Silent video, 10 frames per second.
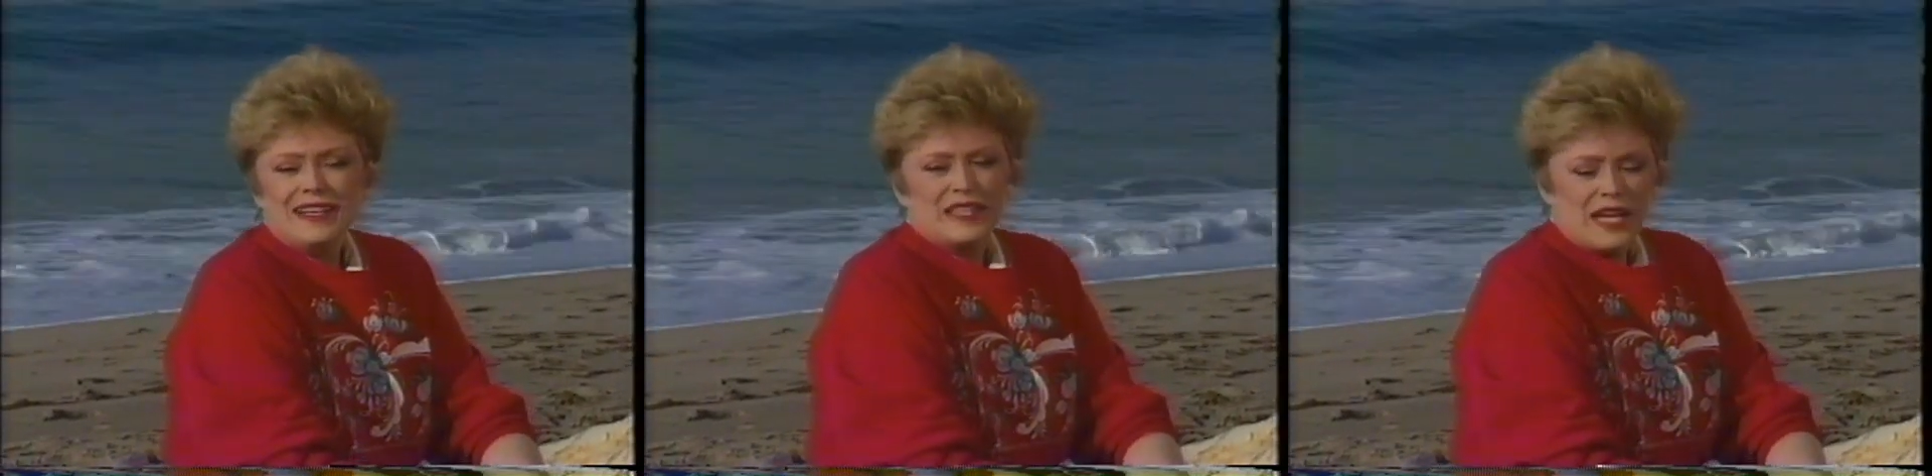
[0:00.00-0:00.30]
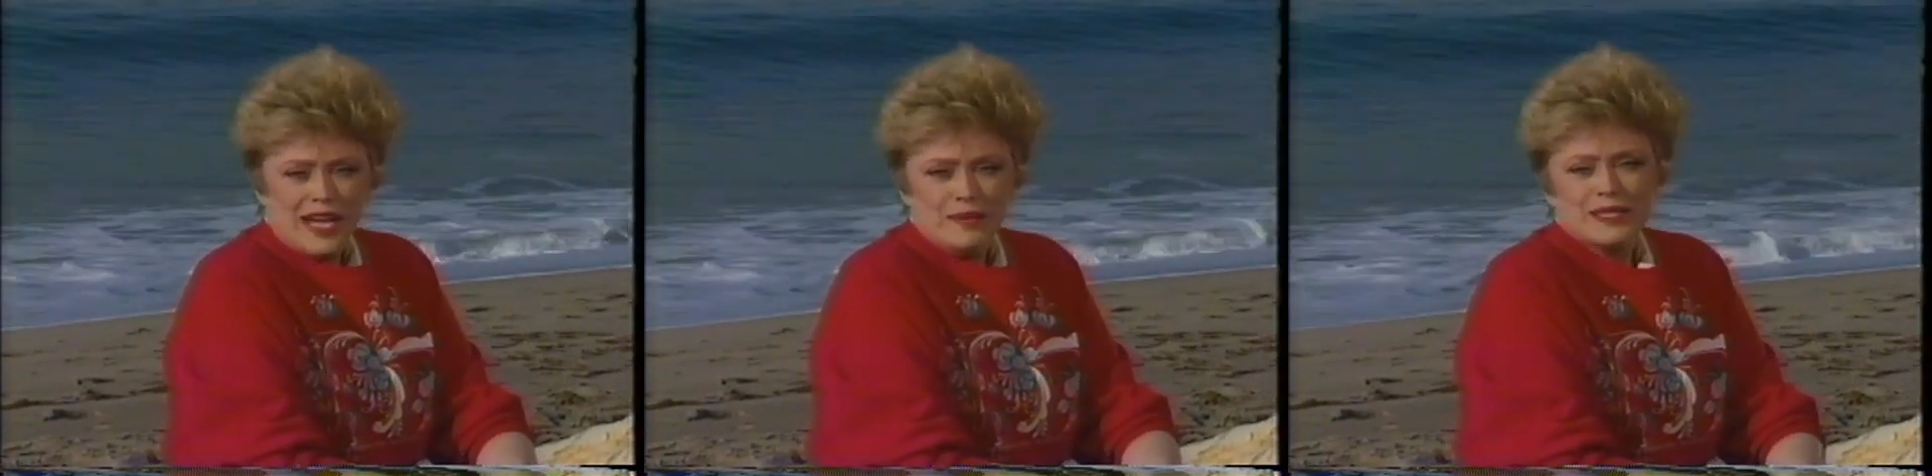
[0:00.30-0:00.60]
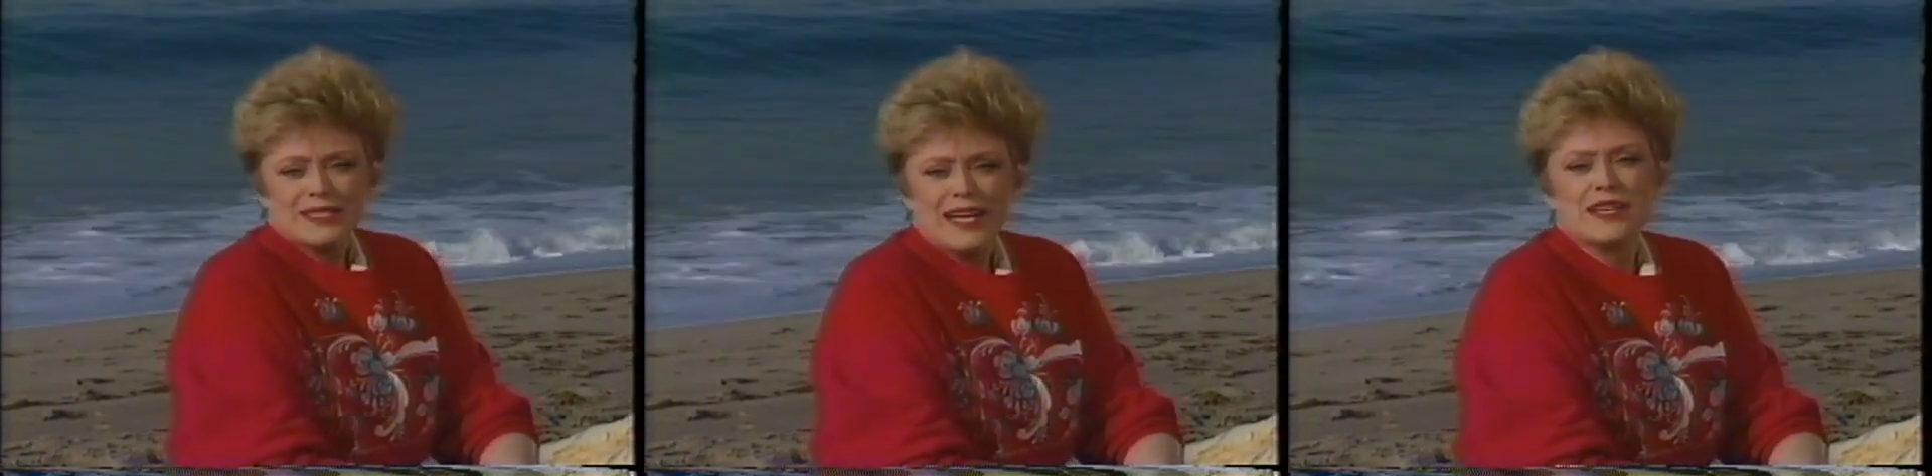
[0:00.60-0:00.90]
and I'm
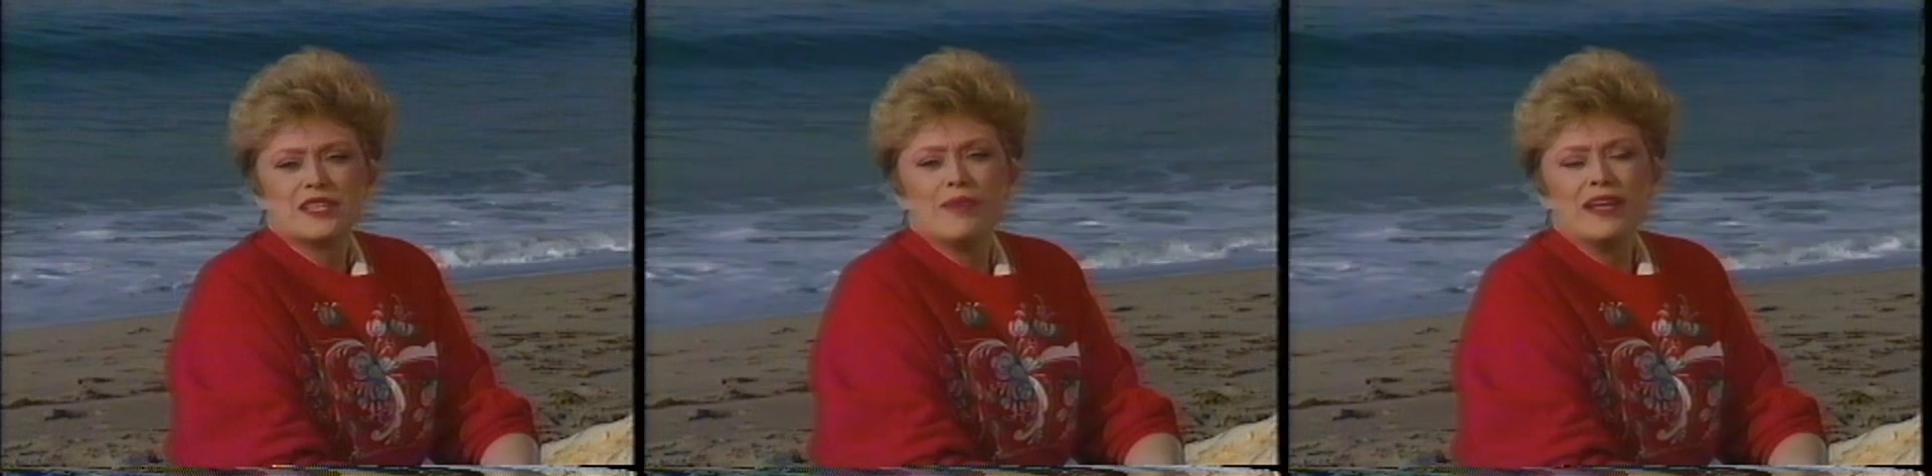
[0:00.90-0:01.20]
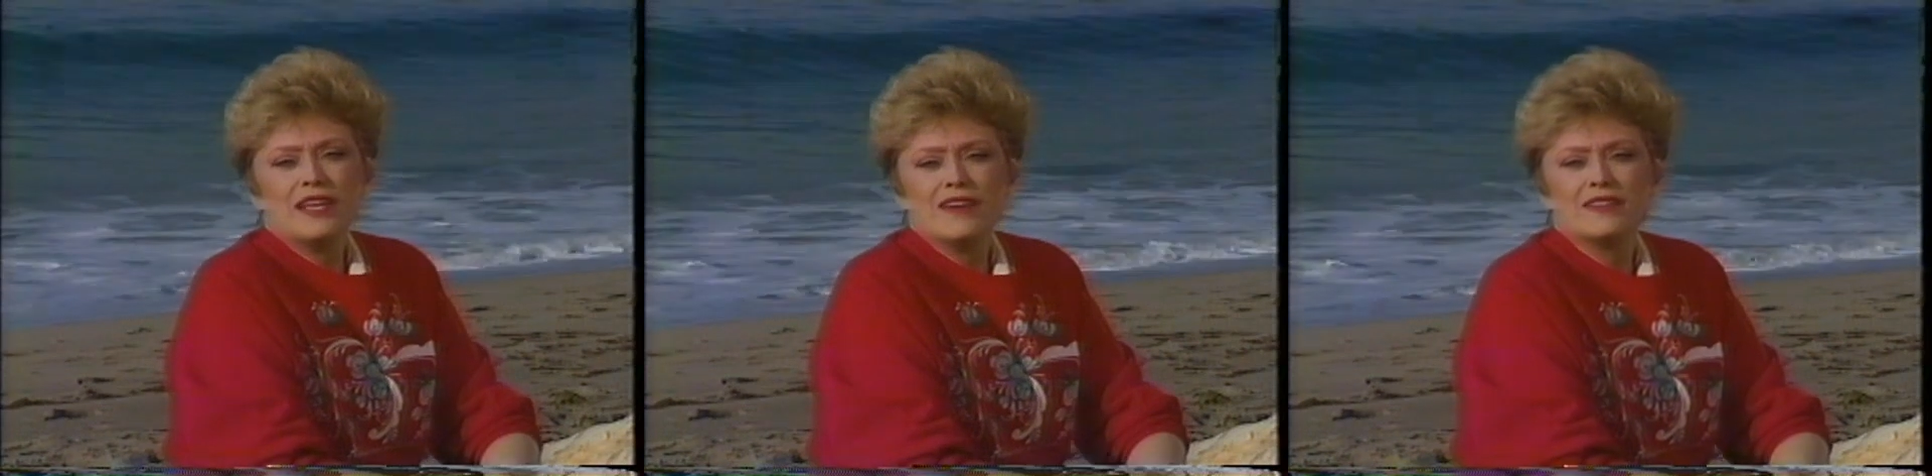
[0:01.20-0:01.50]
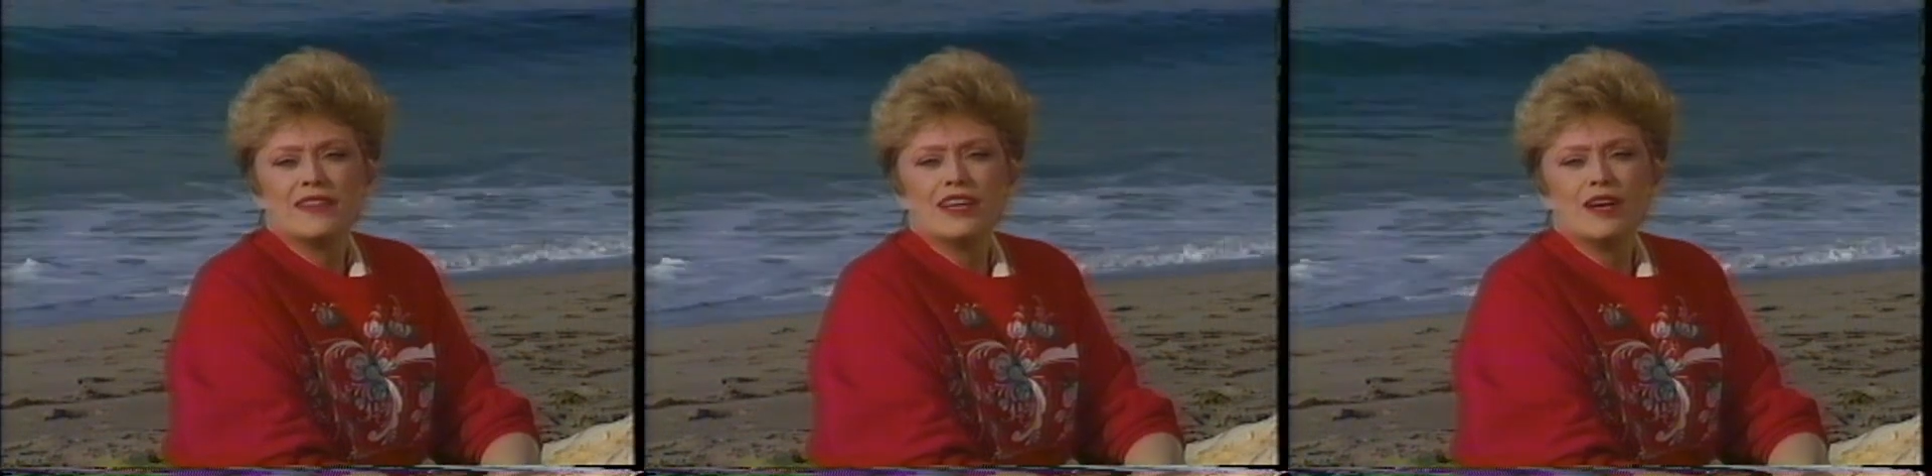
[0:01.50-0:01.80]
excited about having the